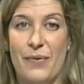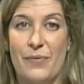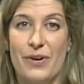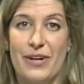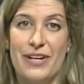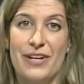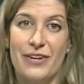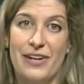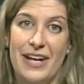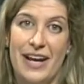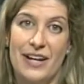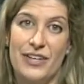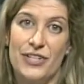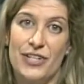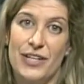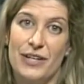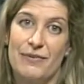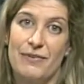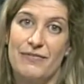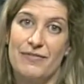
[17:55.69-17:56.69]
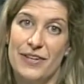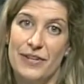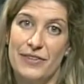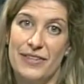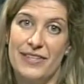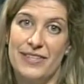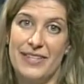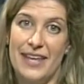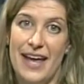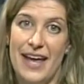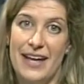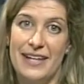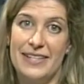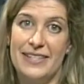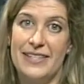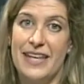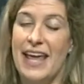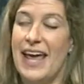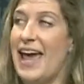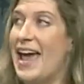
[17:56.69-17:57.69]
where you can actually review the
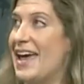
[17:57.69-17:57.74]
slides